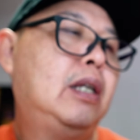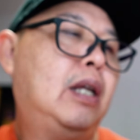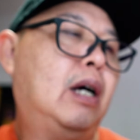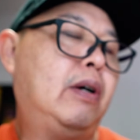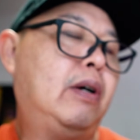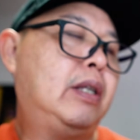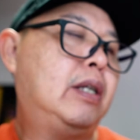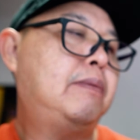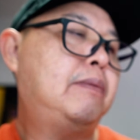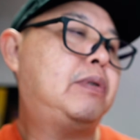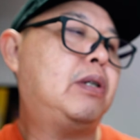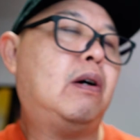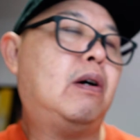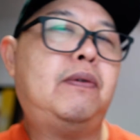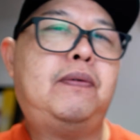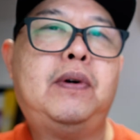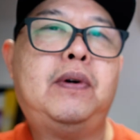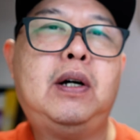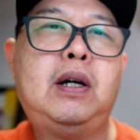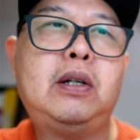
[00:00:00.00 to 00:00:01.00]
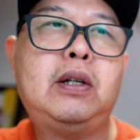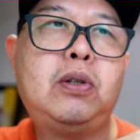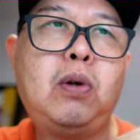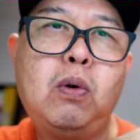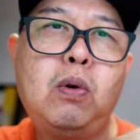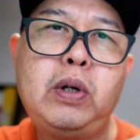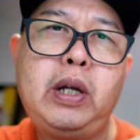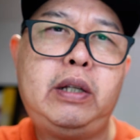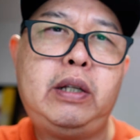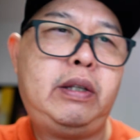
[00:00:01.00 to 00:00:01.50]
now in terms of
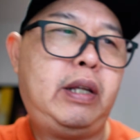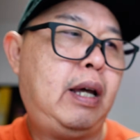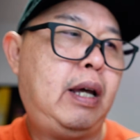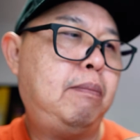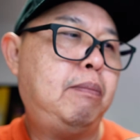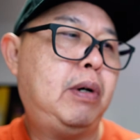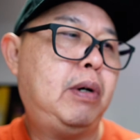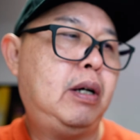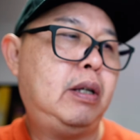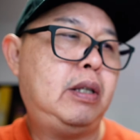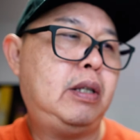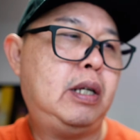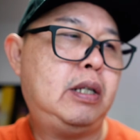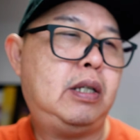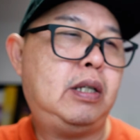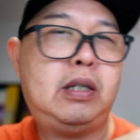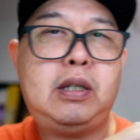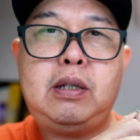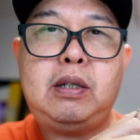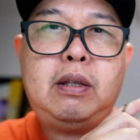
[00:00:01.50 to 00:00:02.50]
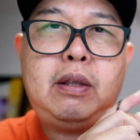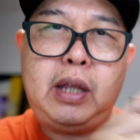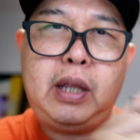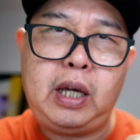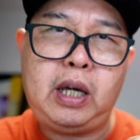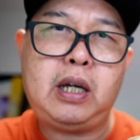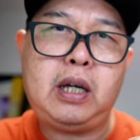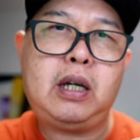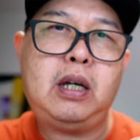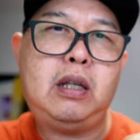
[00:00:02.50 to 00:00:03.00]
tone and timbre, this is
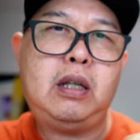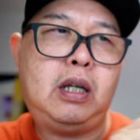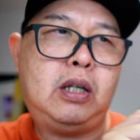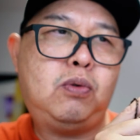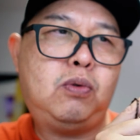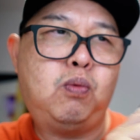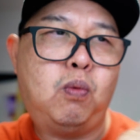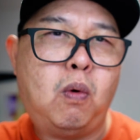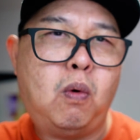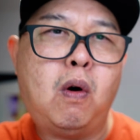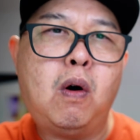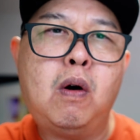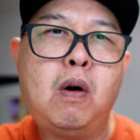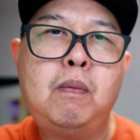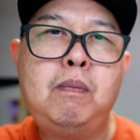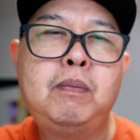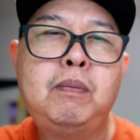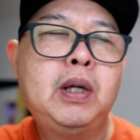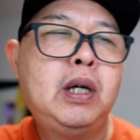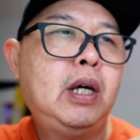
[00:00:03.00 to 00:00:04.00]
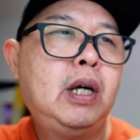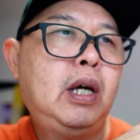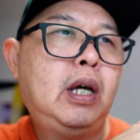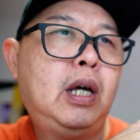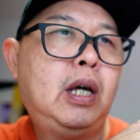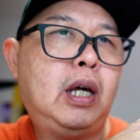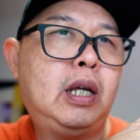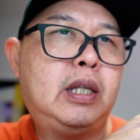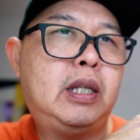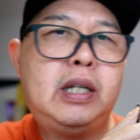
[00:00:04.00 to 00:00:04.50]
thick, it's warm.
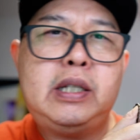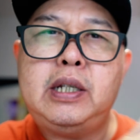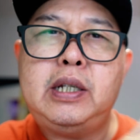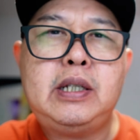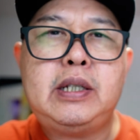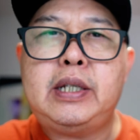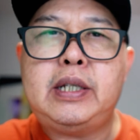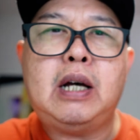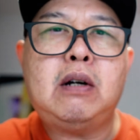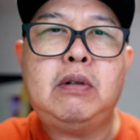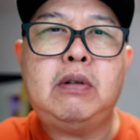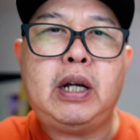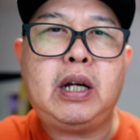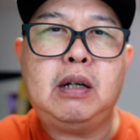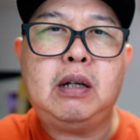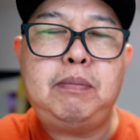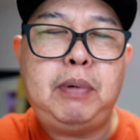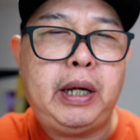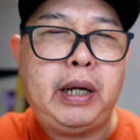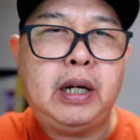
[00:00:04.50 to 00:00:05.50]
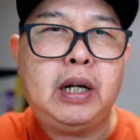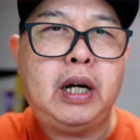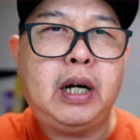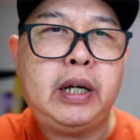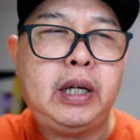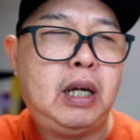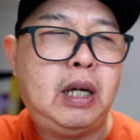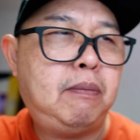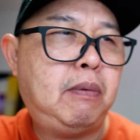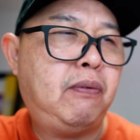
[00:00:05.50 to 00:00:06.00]
It doesn't sound like a planar
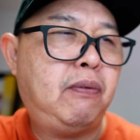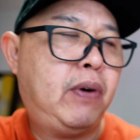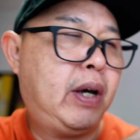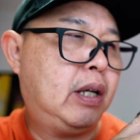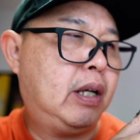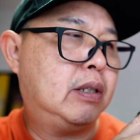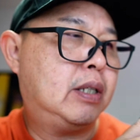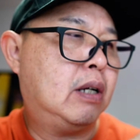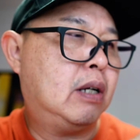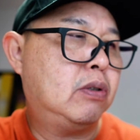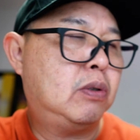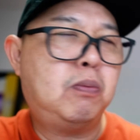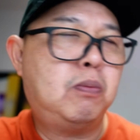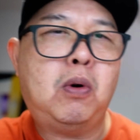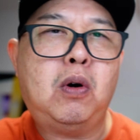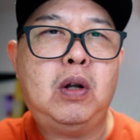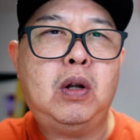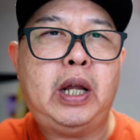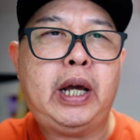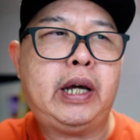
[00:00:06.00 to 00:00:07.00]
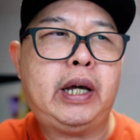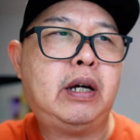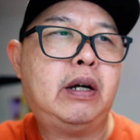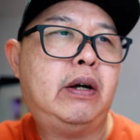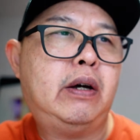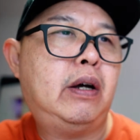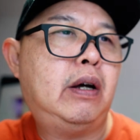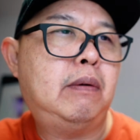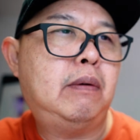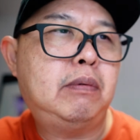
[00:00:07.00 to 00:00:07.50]
IEM. In fact, it sounds more like
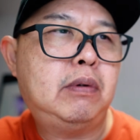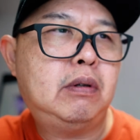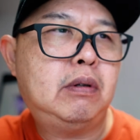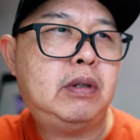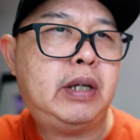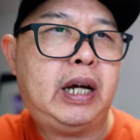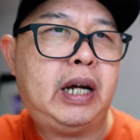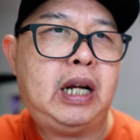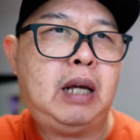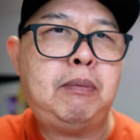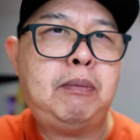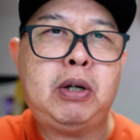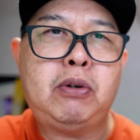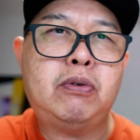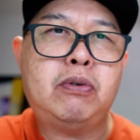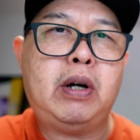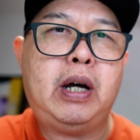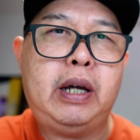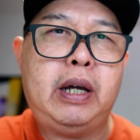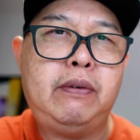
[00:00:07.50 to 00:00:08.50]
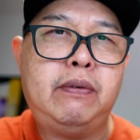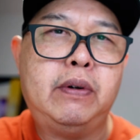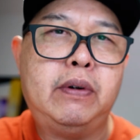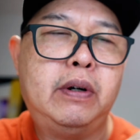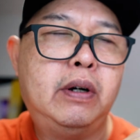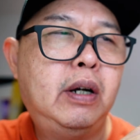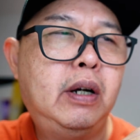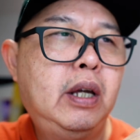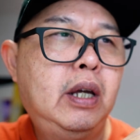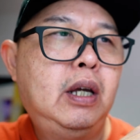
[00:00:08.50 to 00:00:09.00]
a dynamic
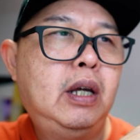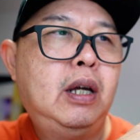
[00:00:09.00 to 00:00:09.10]
driver